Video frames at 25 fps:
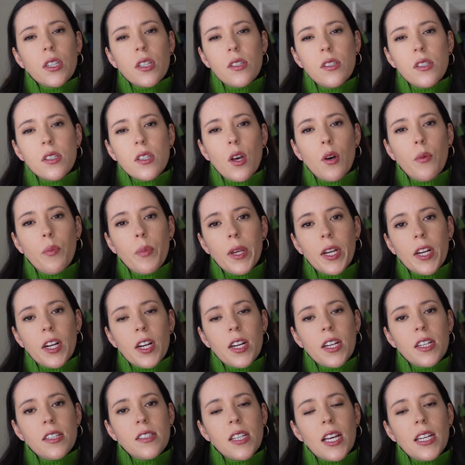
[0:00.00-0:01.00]
the slow
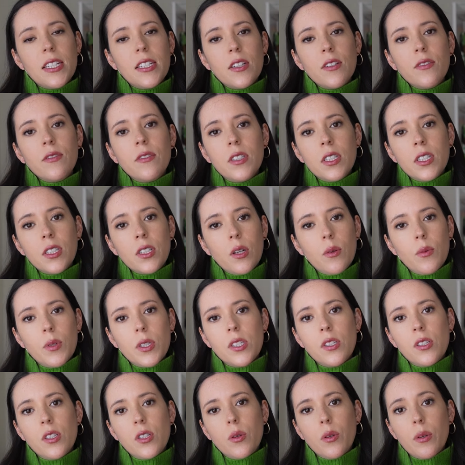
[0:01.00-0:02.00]
periods, I didn't really know what
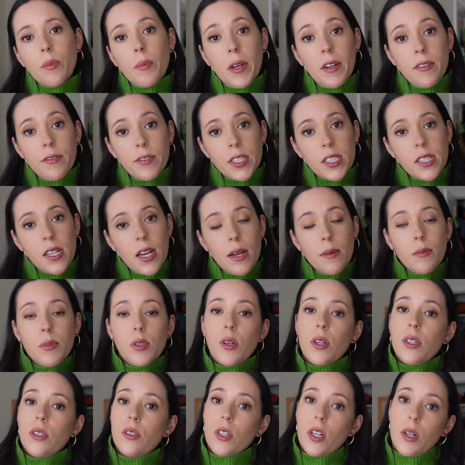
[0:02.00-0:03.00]
to do with my free time,
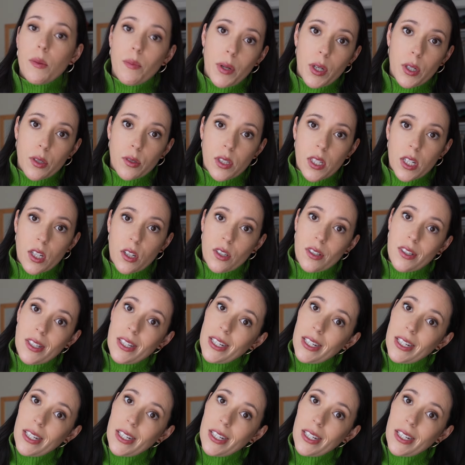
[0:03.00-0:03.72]
so I started posting on